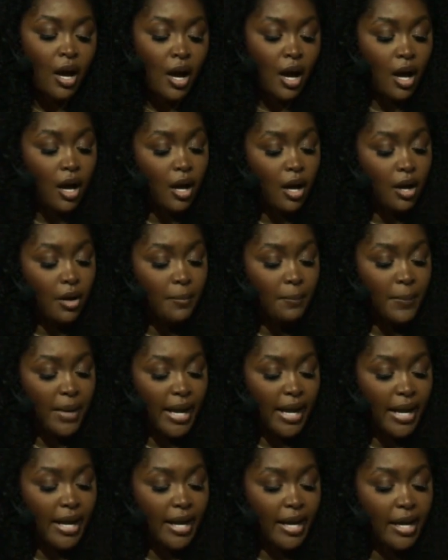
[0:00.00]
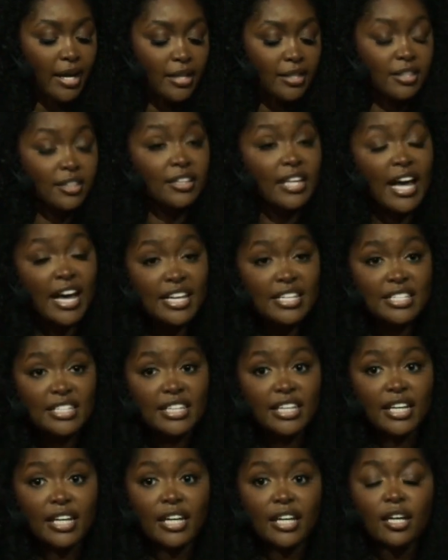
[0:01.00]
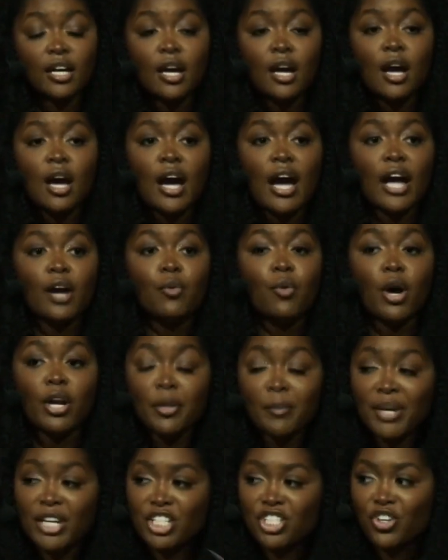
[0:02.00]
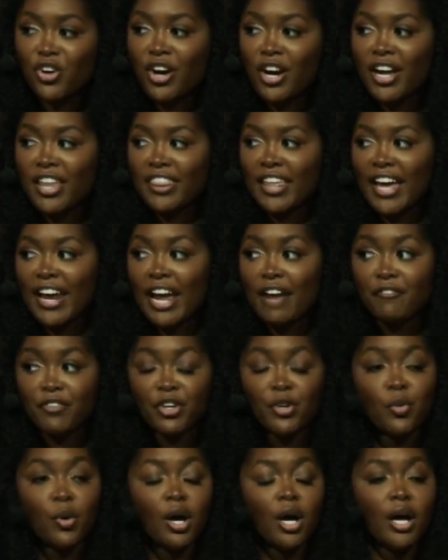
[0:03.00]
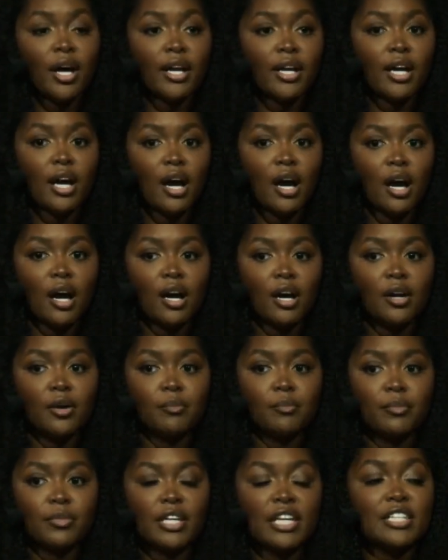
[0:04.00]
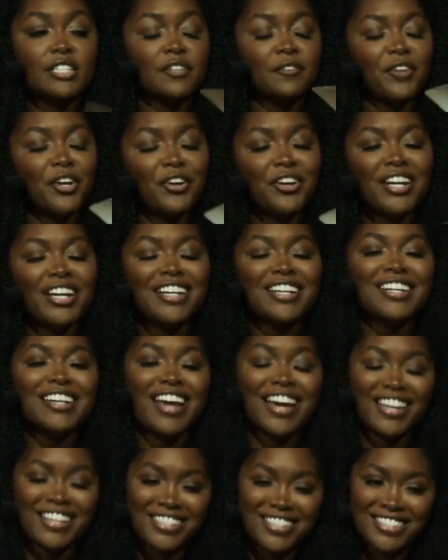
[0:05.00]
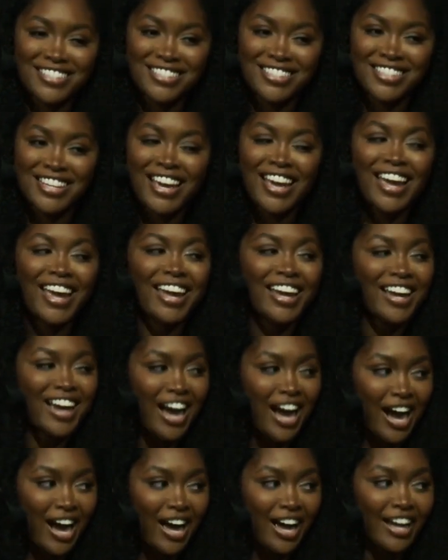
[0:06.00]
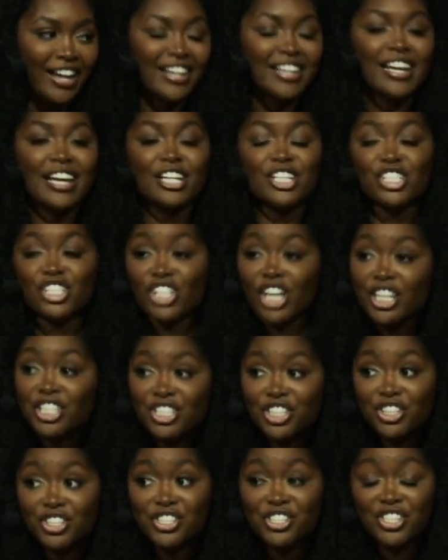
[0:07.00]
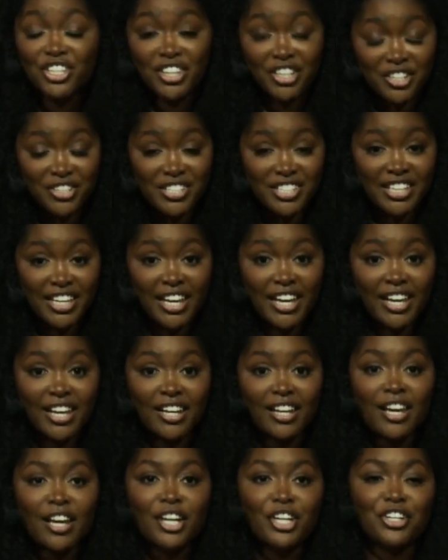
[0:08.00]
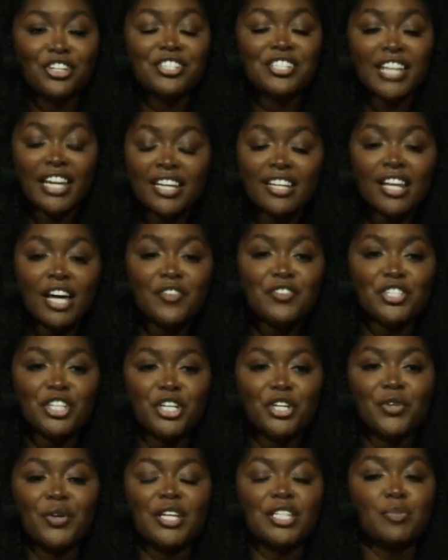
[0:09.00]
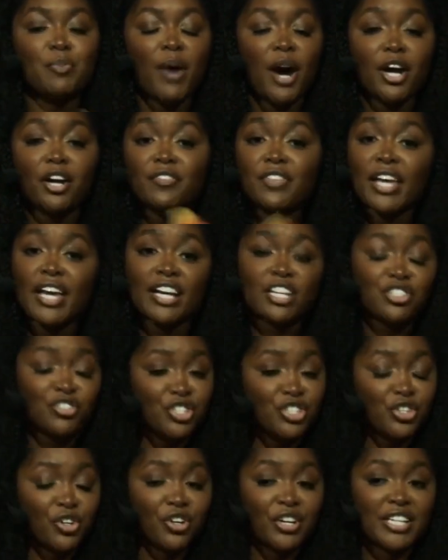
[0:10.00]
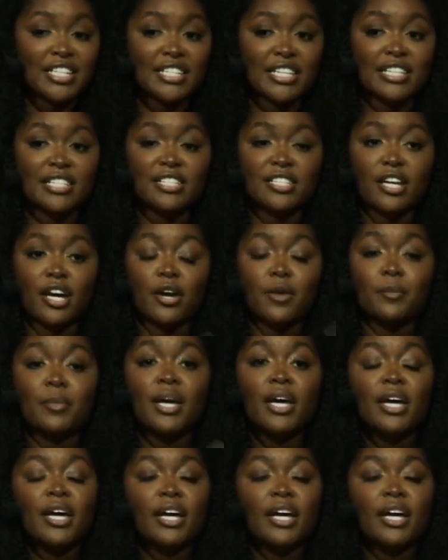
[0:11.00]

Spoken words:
And lastly, I want to make sure that everyone is very nice and kind and gentle to their skin. Your skin loves you. It's part of the excretory system.